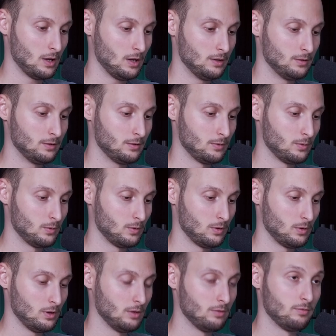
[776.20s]
and
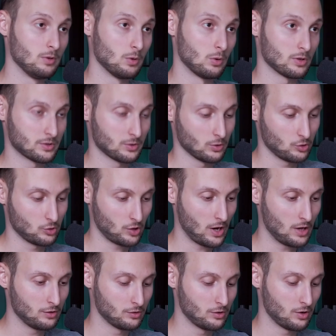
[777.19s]
if we also
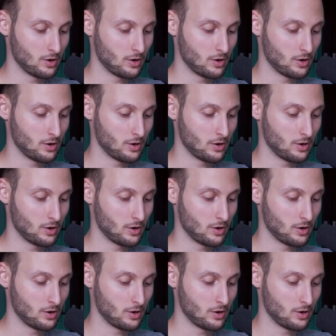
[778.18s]
change